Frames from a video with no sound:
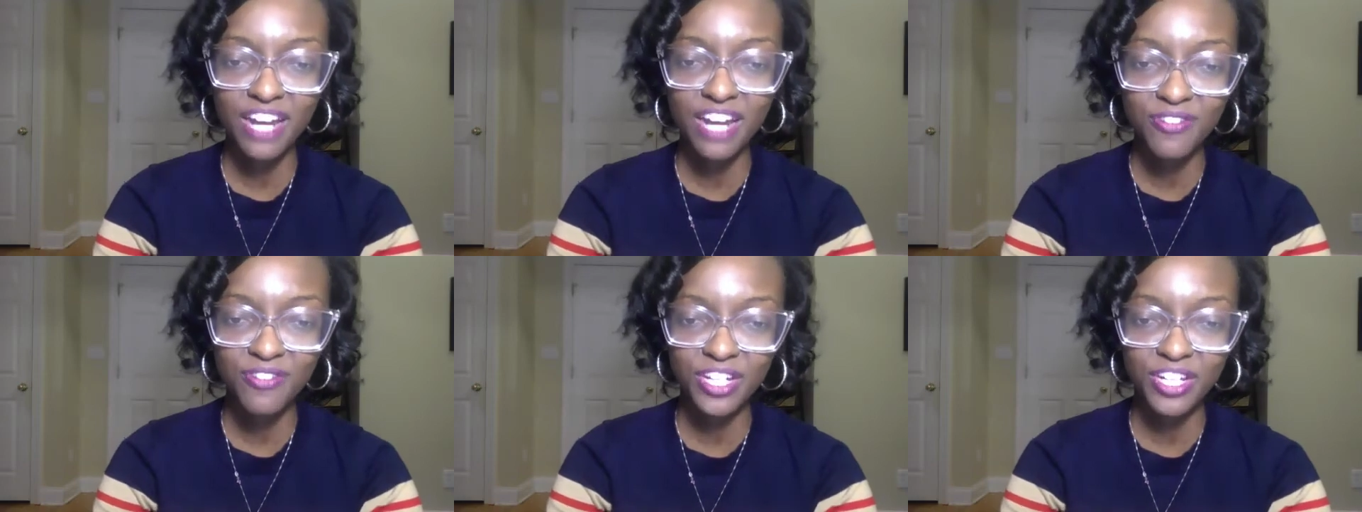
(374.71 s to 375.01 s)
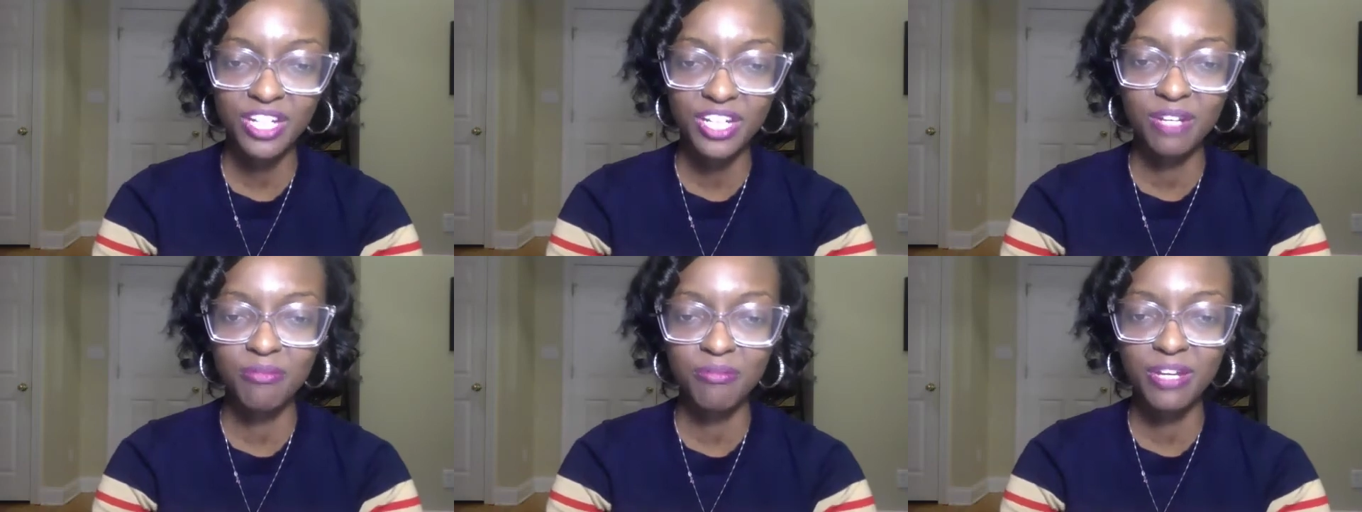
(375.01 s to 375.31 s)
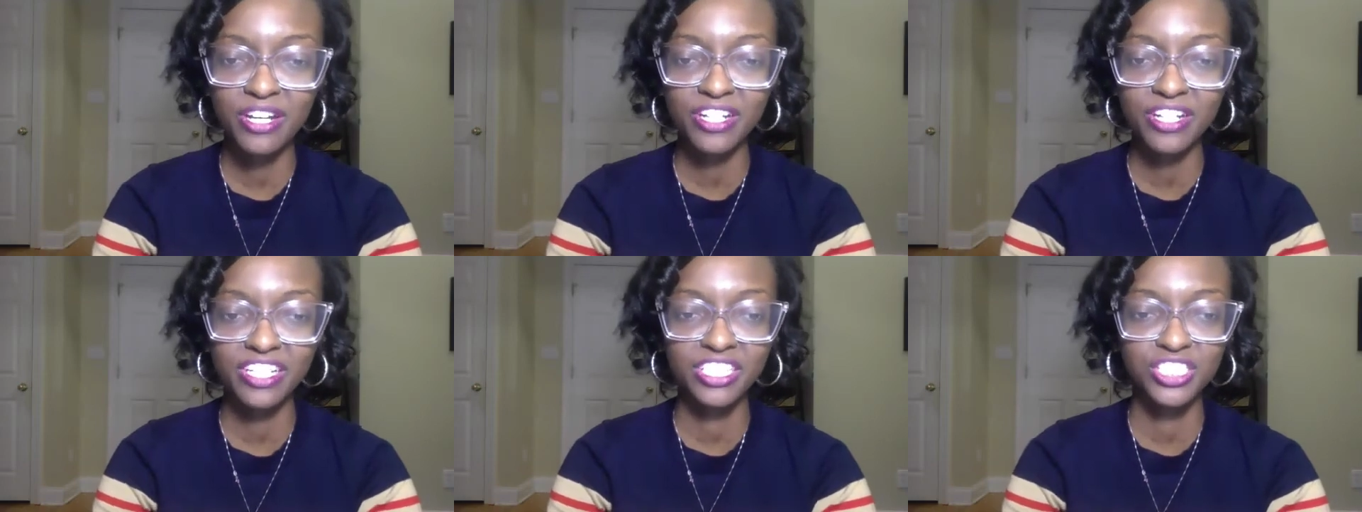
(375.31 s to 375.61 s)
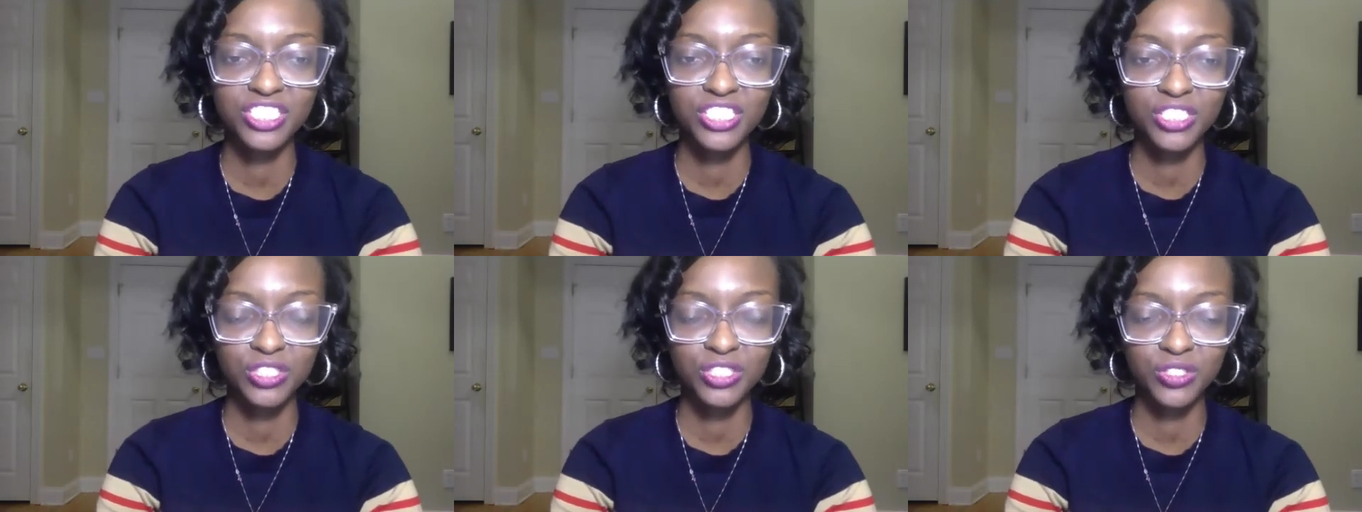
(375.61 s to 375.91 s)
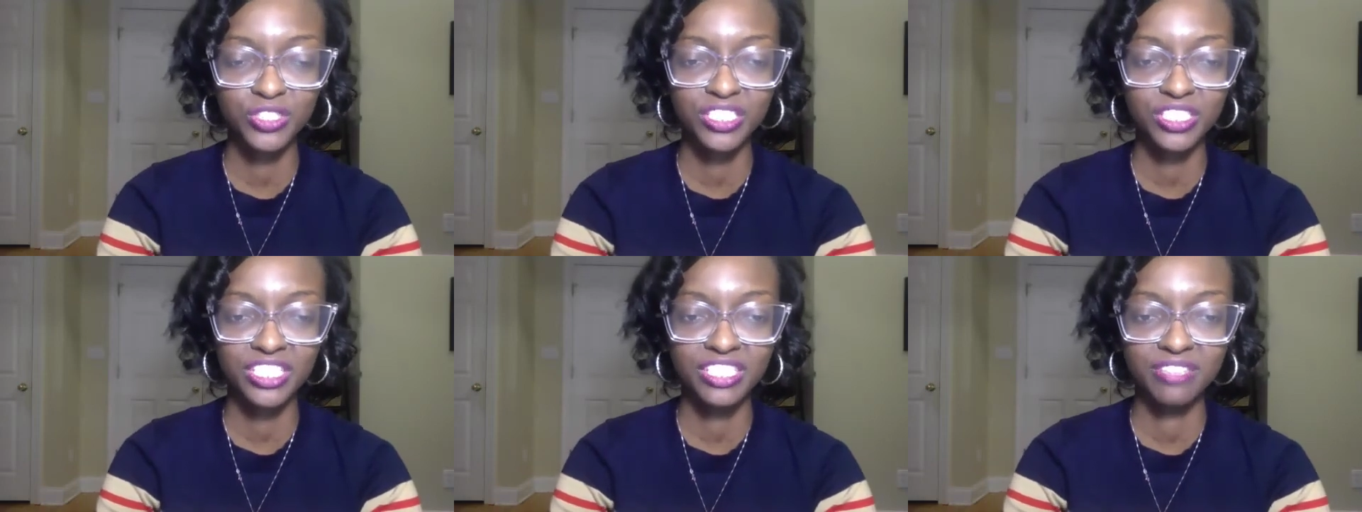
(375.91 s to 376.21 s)
African American
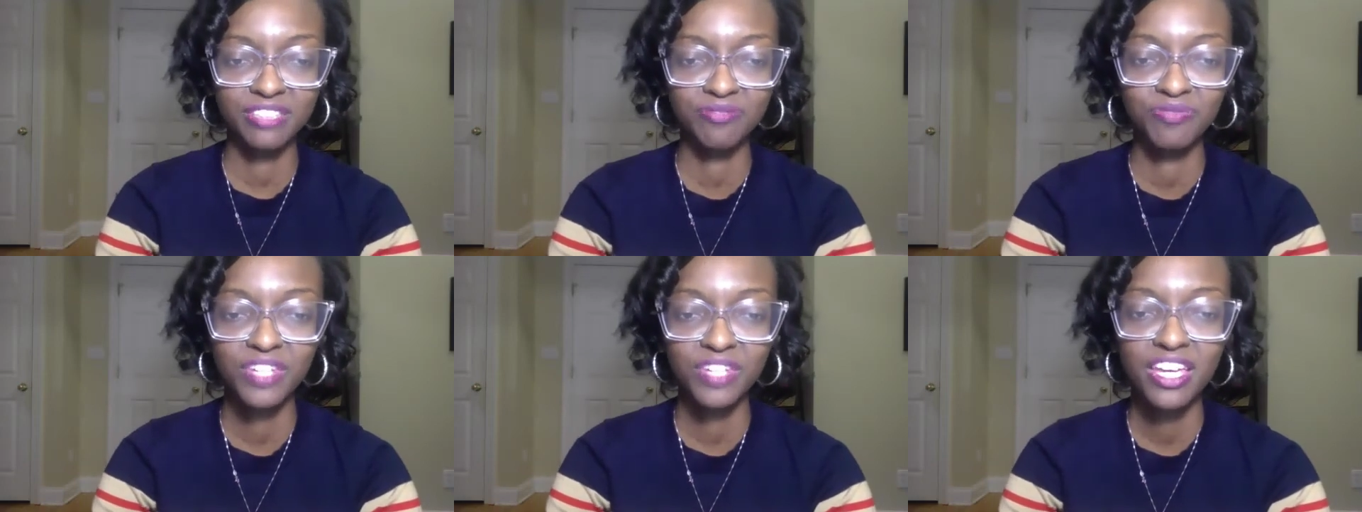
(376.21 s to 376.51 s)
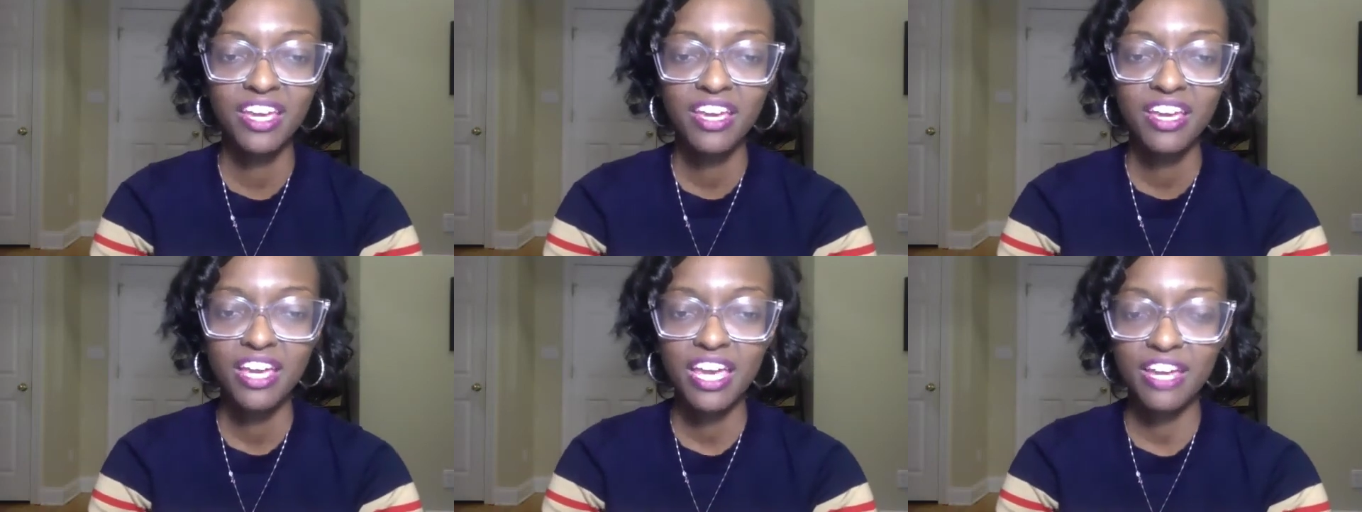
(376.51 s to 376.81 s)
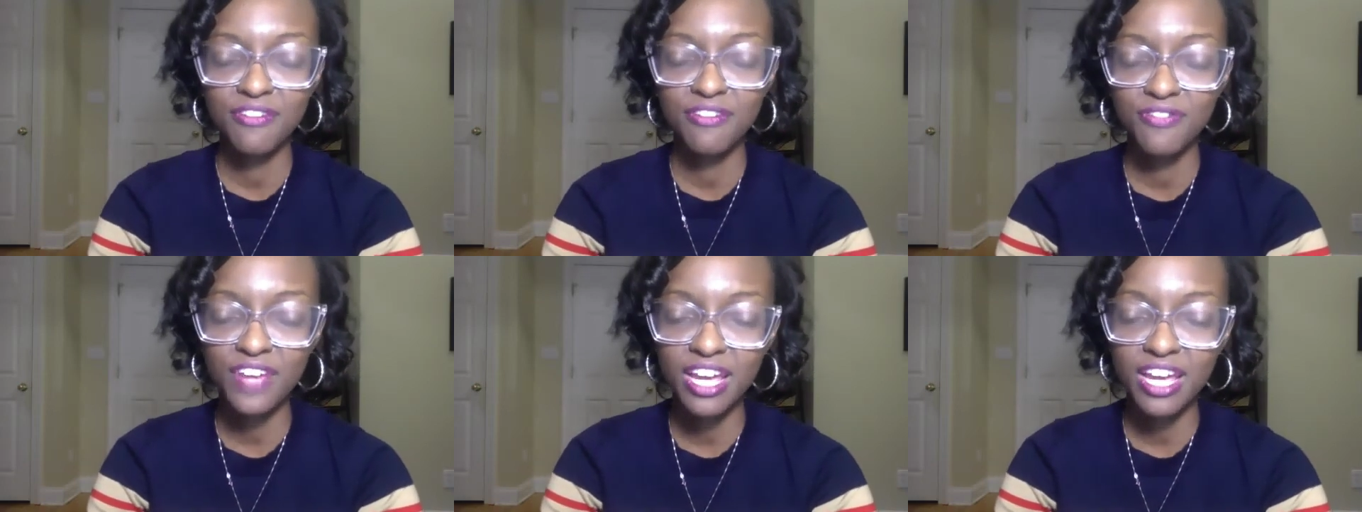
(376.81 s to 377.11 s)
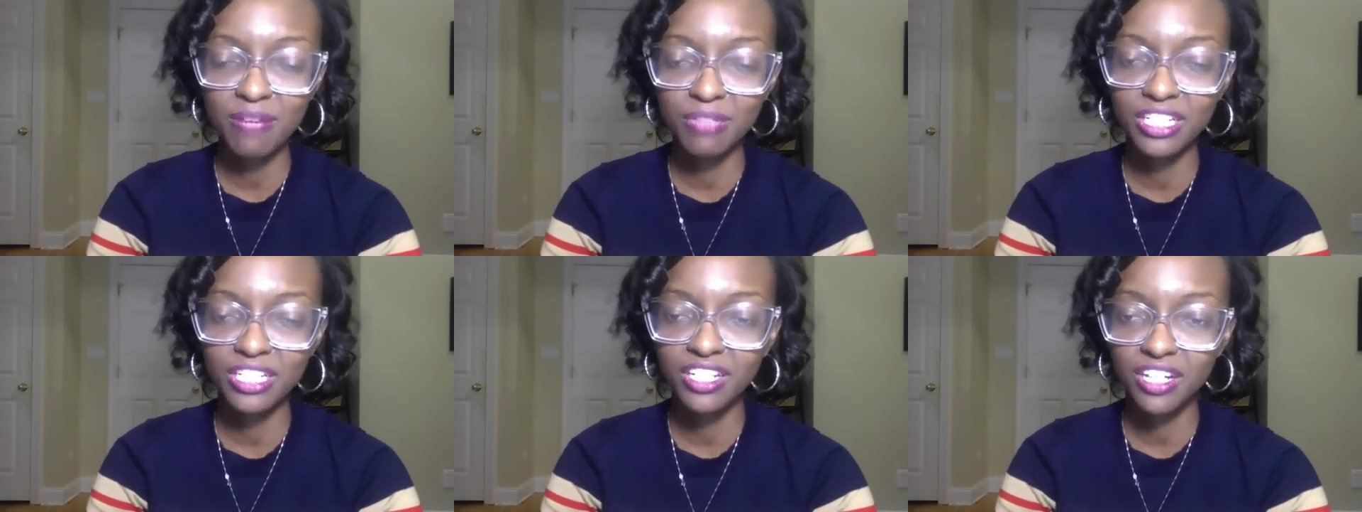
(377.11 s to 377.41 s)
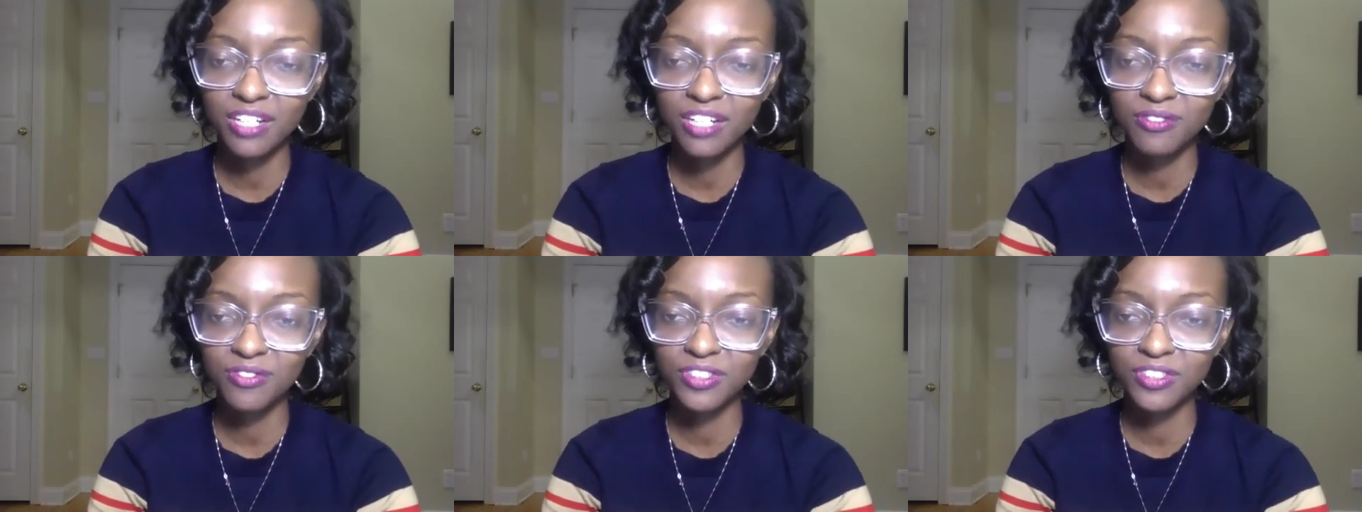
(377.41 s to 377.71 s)
Children and Family
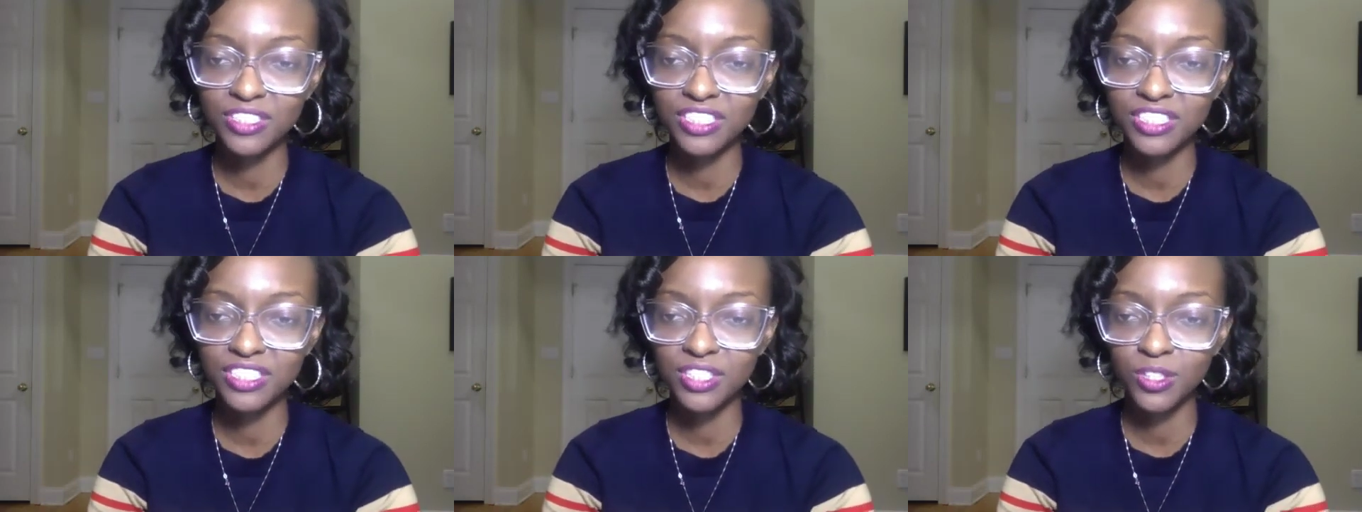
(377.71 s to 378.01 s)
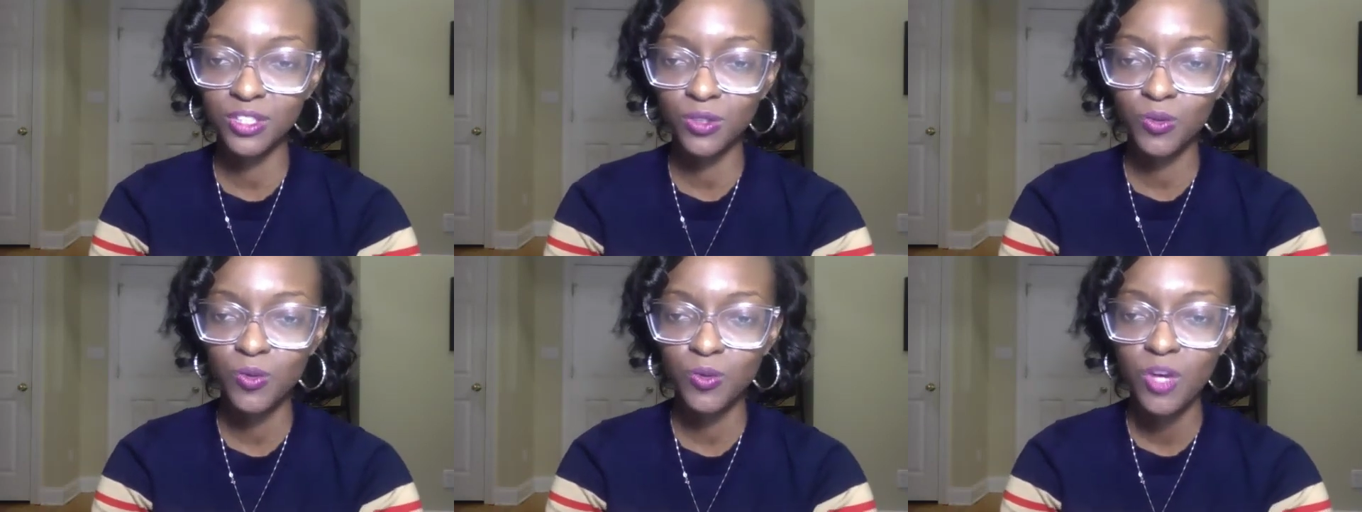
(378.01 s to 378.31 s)
Conference. So